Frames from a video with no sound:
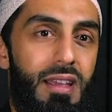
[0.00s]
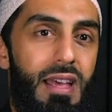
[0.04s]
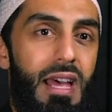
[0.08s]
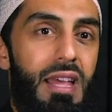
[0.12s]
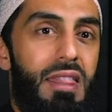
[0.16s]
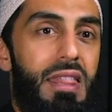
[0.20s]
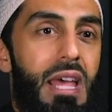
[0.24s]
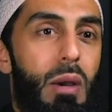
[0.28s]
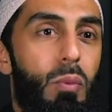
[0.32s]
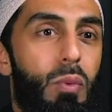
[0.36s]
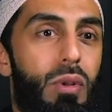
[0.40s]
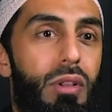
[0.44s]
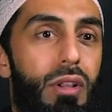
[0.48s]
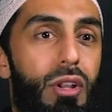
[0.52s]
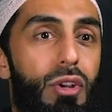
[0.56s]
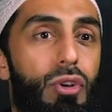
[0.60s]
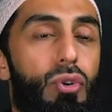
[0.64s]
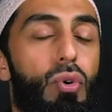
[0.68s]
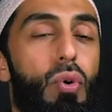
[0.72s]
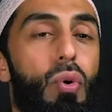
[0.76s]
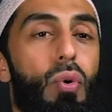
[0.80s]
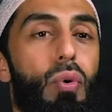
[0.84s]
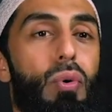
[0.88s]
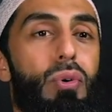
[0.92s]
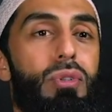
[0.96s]
And that will
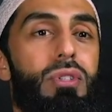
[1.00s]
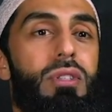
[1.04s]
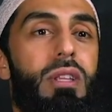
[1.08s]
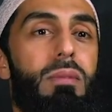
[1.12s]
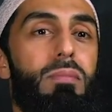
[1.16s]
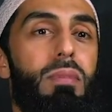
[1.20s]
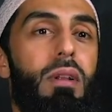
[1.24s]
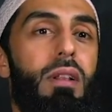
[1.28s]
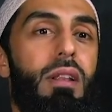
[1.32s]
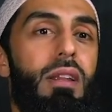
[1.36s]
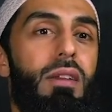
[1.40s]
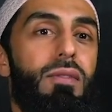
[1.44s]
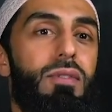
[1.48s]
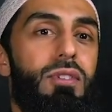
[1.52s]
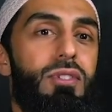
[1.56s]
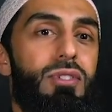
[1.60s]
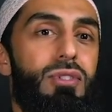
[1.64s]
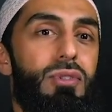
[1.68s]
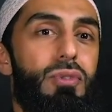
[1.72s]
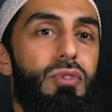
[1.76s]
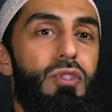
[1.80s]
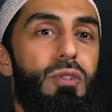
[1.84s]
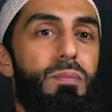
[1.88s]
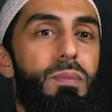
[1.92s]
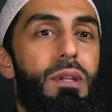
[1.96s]
cause the believers
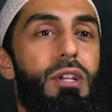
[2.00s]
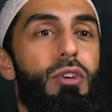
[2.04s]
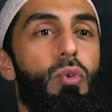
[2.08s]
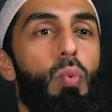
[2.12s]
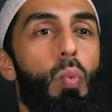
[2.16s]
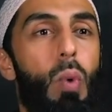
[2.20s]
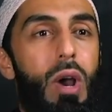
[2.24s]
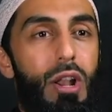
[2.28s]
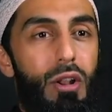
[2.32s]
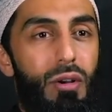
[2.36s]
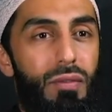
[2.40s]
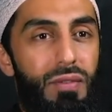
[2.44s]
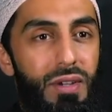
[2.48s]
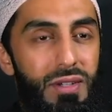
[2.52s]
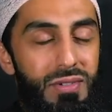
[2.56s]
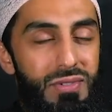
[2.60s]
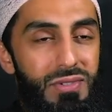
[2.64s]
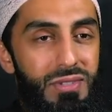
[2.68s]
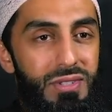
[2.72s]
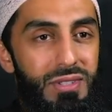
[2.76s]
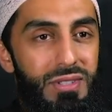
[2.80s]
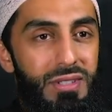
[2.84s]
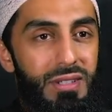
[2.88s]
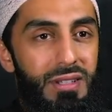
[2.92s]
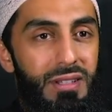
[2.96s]
to speak well of
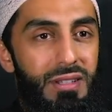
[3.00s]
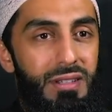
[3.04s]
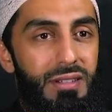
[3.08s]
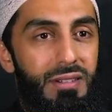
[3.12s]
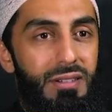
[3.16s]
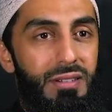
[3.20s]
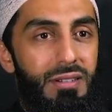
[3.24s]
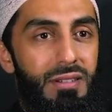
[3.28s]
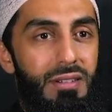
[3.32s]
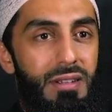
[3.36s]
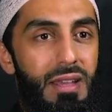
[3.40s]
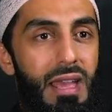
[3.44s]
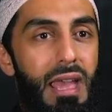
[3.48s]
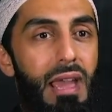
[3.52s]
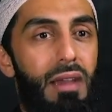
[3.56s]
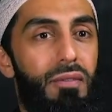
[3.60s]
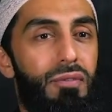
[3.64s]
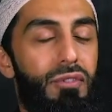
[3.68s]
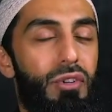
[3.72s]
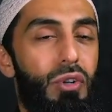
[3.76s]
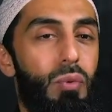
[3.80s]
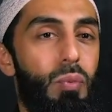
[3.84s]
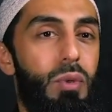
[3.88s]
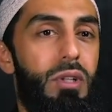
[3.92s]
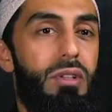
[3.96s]
us
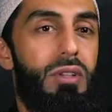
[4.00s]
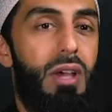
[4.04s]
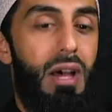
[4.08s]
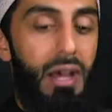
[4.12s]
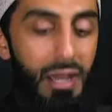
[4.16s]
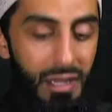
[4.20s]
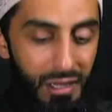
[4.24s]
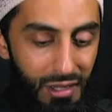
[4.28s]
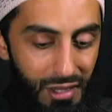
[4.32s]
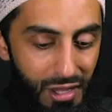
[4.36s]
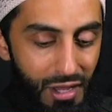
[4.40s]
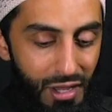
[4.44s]
after we die